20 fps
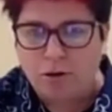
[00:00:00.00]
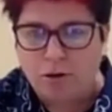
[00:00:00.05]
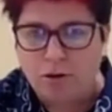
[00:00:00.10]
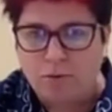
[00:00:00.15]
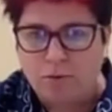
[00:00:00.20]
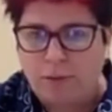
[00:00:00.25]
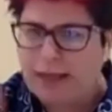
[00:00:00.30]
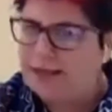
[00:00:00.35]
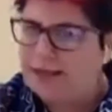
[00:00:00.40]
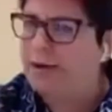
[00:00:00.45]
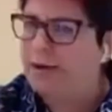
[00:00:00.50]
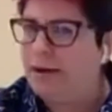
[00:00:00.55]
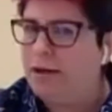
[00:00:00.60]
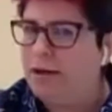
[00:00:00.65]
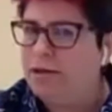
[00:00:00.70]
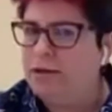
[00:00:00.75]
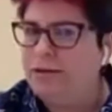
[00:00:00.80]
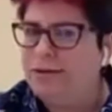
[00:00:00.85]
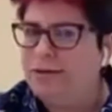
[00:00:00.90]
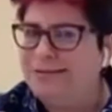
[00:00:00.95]
Like,
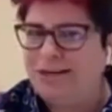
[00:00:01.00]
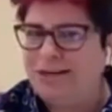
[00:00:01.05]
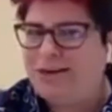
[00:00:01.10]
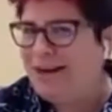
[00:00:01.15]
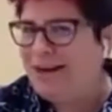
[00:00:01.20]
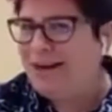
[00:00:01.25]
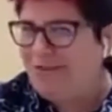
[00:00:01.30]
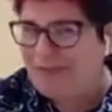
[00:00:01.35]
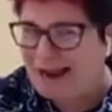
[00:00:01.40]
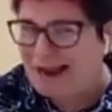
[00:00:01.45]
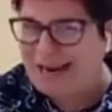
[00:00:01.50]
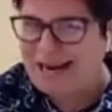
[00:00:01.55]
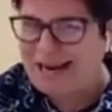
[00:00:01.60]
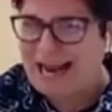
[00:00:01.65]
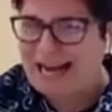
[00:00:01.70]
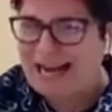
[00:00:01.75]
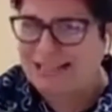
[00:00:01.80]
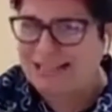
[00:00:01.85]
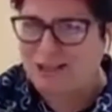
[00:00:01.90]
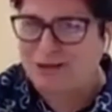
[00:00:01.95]
do you
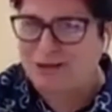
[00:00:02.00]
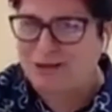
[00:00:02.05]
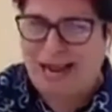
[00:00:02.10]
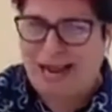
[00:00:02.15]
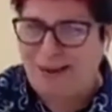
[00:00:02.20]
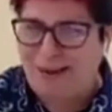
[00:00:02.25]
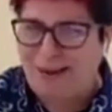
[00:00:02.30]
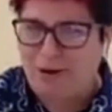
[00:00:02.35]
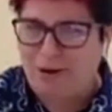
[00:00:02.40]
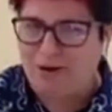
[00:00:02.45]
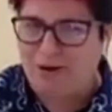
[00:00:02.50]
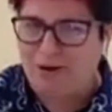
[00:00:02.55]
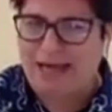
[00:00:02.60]
recognize your neighbor?